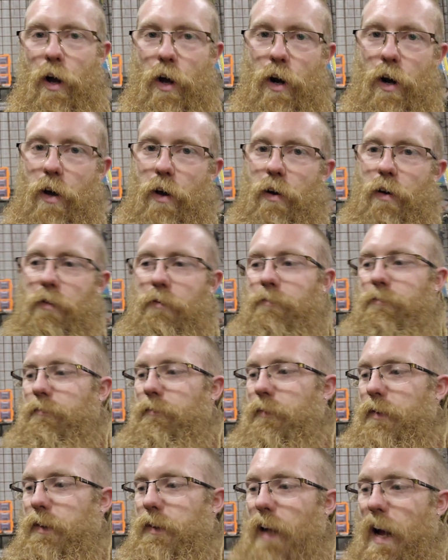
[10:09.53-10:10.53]
gonna
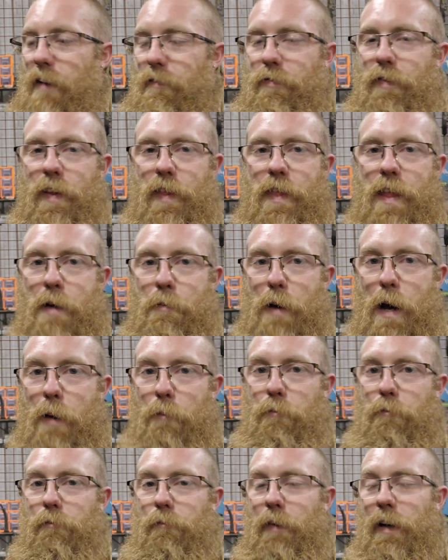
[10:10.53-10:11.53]
start fitting them up,
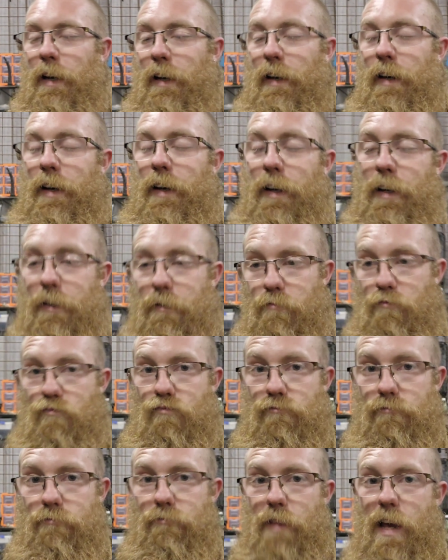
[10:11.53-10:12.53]
and
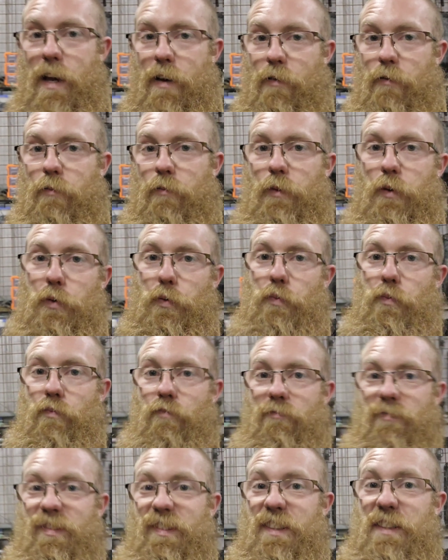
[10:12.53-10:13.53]
yeah, we'll
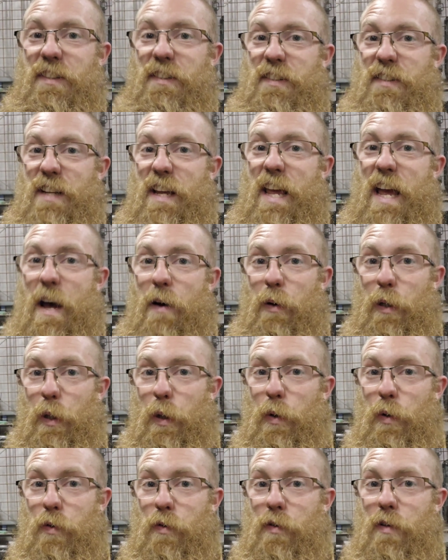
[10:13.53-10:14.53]
see how it
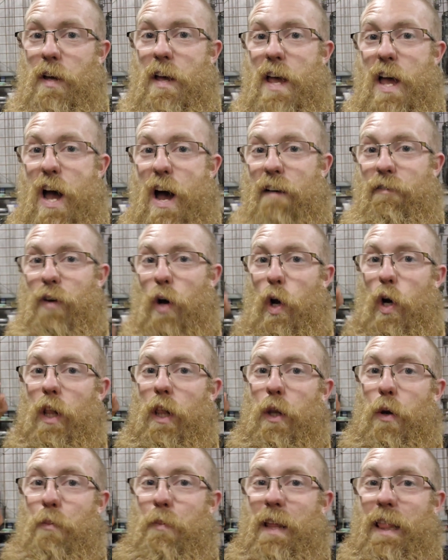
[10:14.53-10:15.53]
looks. I've gone a
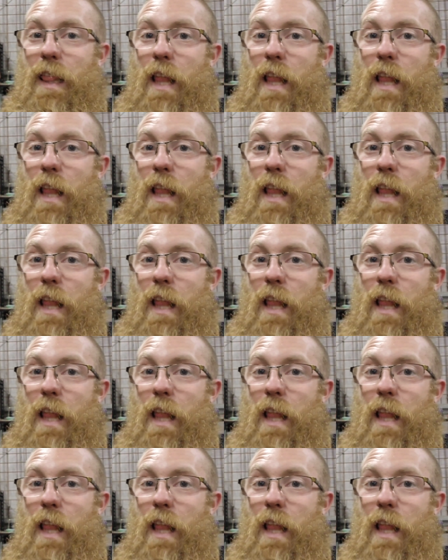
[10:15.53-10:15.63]
little bit